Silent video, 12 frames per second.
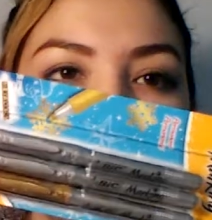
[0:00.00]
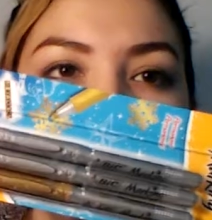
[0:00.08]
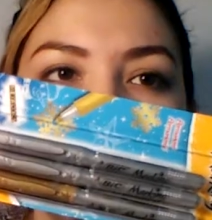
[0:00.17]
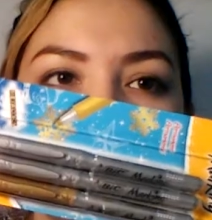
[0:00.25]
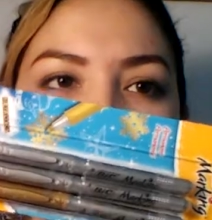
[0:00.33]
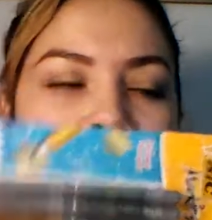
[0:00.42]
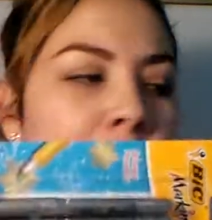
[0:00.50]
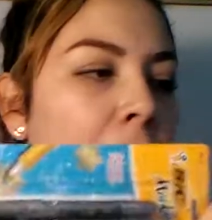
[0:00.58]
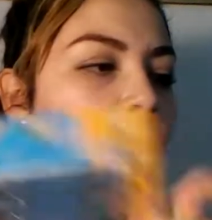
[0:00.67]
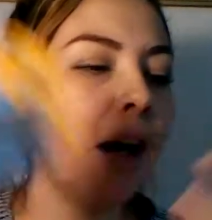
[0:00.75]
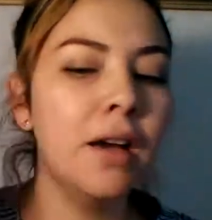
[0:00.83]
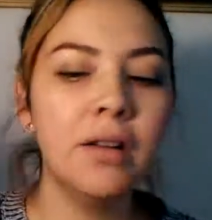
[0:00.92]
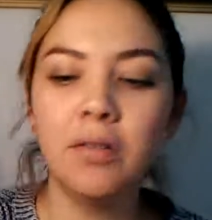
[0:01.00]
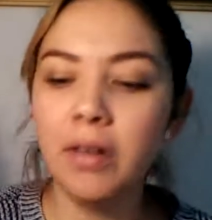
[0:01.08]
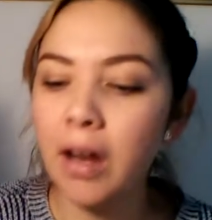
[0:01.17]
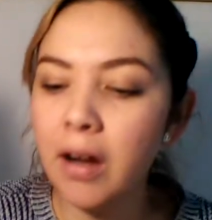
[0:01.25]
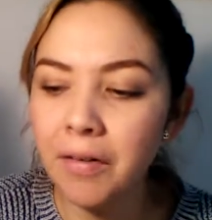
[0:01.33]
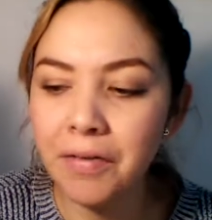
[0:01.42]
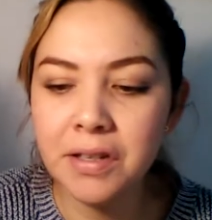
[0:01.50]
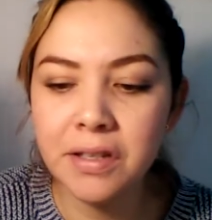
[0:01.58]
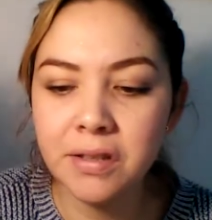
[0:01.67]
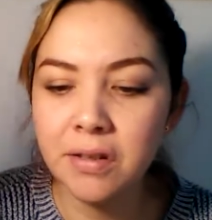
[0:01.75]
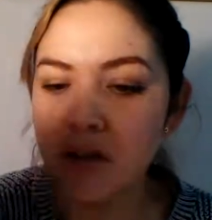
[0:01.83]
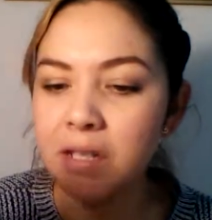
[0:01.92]
And I don't care if
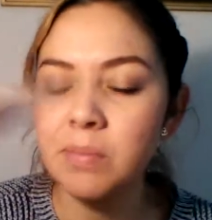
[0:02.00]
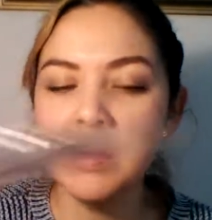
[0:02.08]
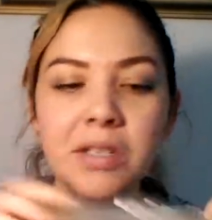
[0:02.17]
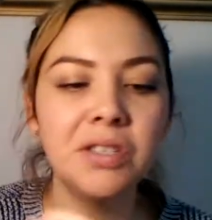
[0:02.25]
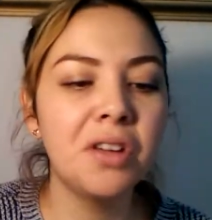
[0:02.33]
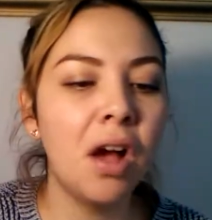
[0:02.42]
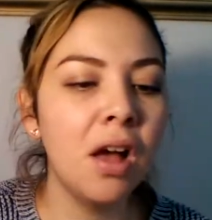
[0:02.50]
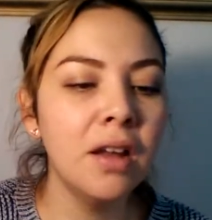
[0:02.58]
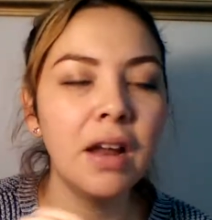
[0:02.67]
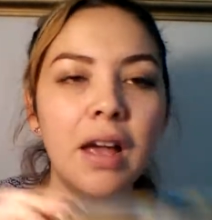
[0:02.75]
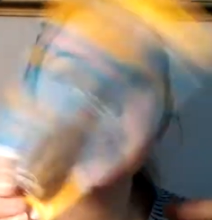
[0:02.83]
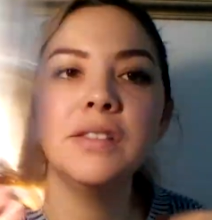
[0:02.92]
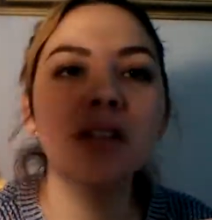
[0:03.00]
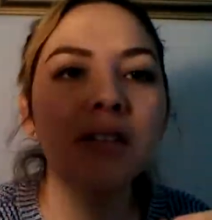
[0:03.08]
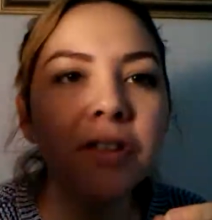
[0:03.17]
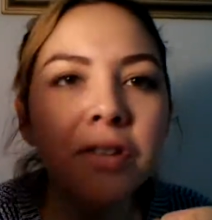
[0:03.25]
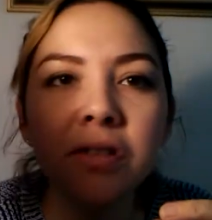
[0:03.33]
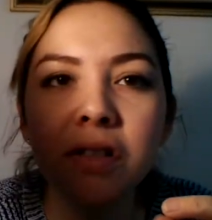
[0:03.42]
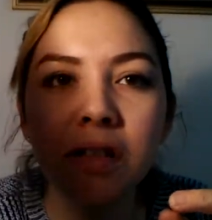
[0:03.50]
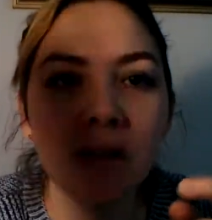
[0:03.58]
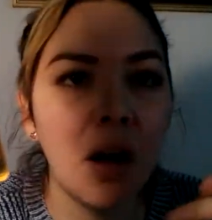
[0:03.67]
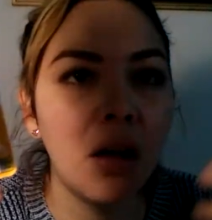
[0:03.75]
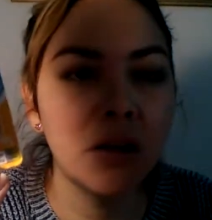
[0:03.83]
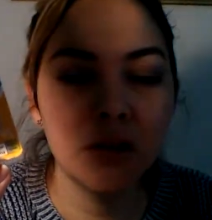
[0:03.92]
it's Christmas is gone, I still use
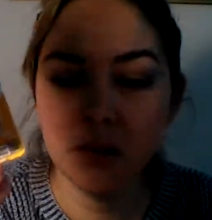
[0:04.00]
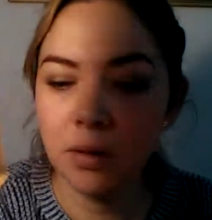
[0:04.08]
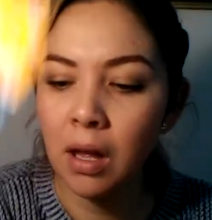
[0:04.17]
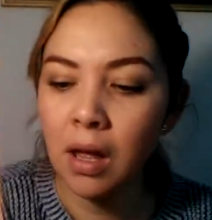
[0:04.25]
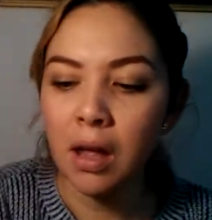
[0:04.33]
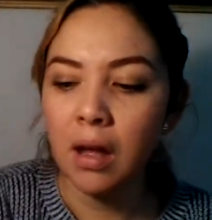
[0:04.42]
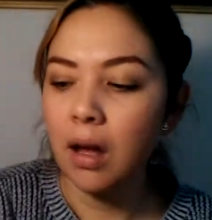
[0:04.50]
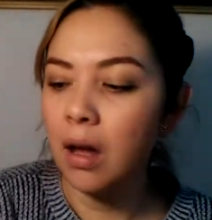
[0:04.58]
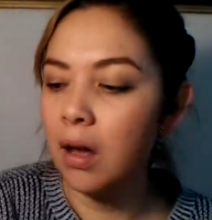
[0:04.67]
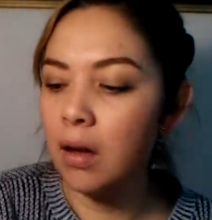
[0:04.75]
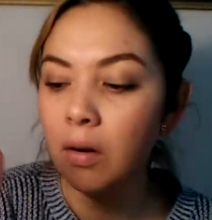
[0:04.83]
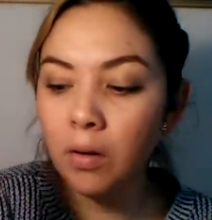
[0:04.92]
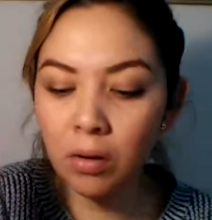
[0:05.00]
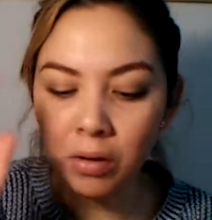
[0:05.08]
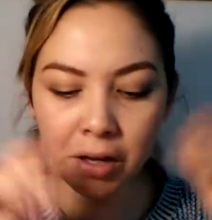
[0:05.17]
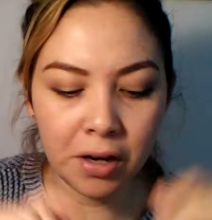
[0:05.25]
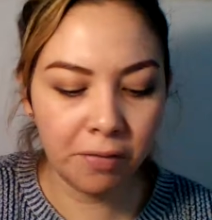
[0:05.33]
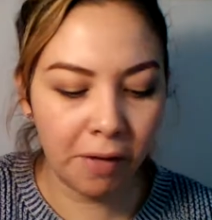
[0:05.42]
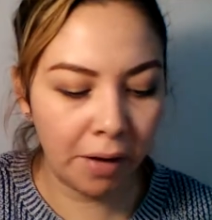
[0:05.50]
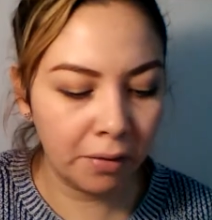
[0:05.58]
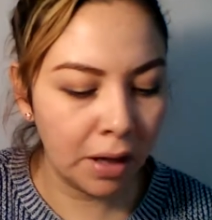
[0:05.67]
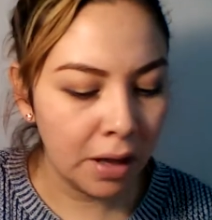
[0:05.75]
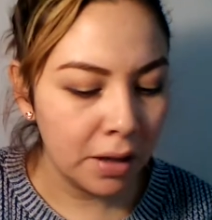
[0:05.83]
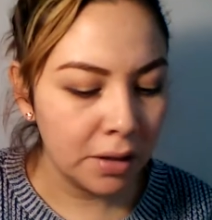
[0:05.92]
these colors uh, all year
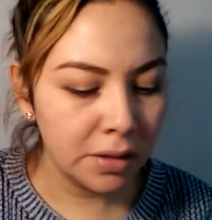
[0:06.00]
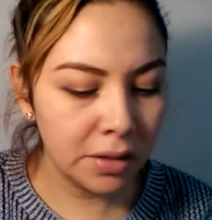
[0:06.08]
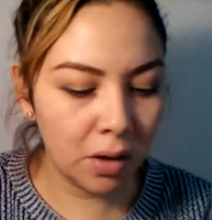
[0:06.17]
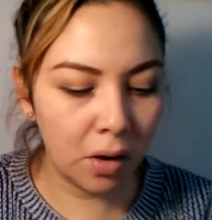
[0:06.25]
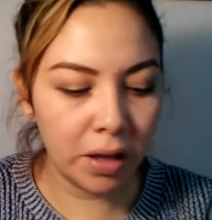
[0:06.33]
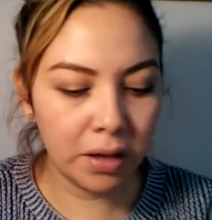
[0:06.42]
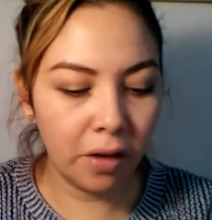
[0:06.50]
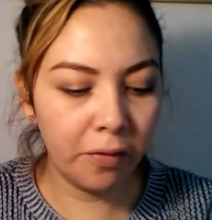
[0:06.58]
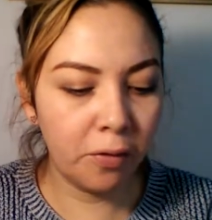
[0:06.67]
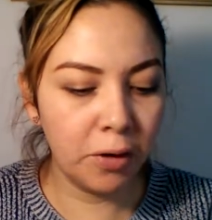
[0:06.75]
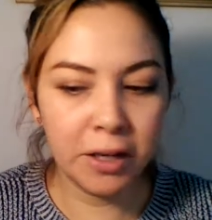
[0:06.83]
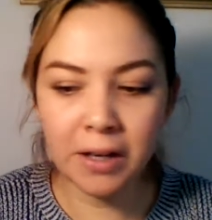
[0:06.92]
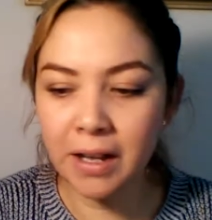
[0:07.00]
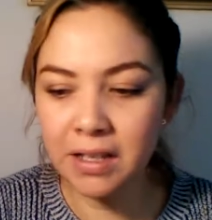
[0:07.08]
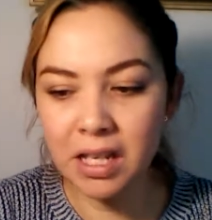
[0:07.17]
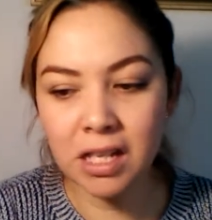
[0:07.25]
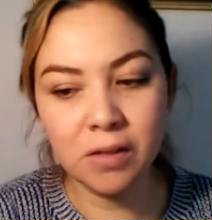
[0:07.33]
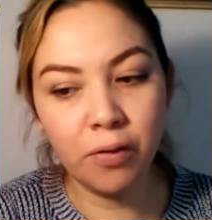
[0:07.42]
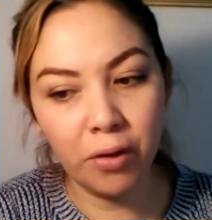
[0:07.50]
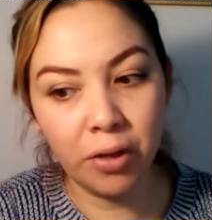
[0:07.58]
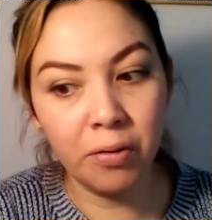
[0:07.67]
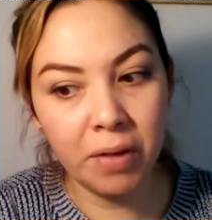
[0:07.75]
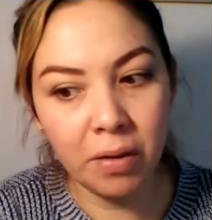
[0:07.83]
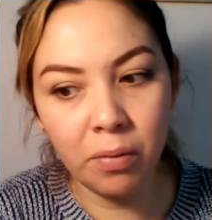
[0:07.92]
round. So I thought 49 cents for
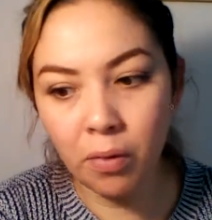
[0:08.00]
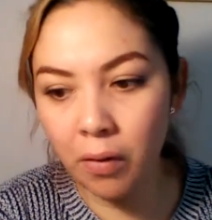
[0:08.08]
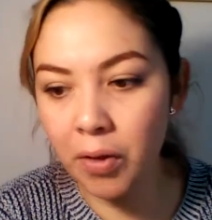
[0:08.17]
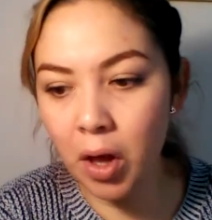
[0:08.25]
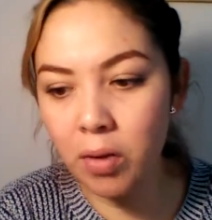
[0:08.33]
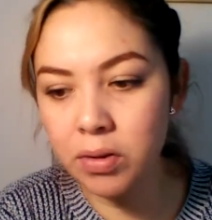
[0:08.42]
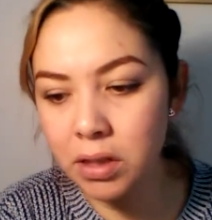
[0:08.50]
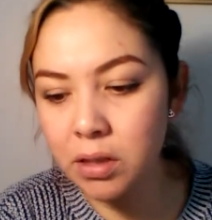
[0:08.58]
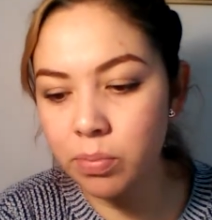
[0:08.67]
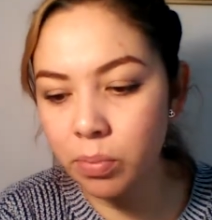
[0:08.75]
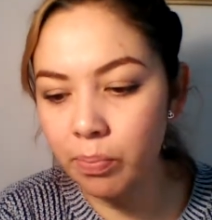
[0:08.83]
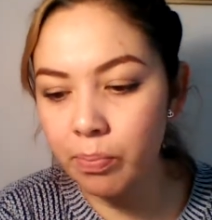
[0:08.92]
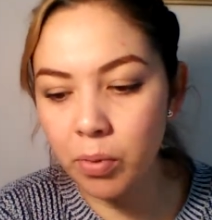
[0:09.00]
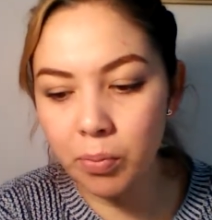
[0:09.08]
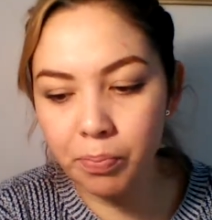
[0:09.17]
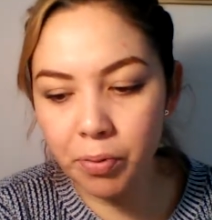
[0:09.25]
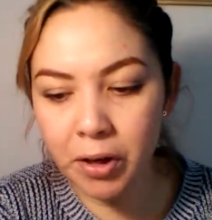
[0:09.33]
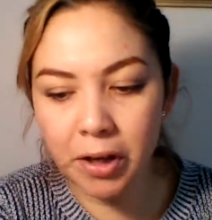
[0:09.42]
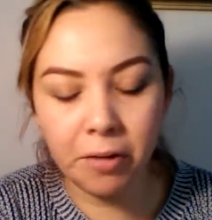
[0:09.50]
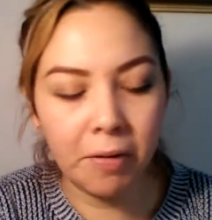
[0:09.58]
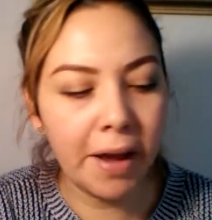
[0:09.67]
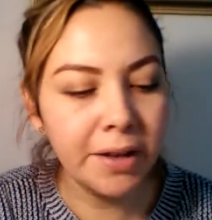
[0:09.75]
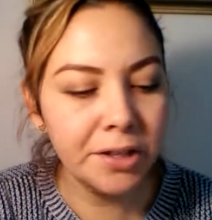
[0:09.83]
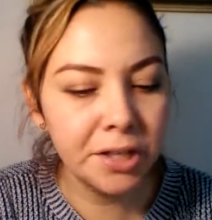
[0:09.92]
three of those is pretty
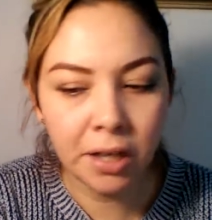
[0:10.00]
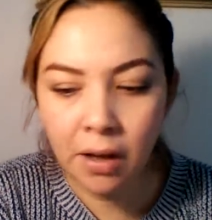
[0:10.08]
great.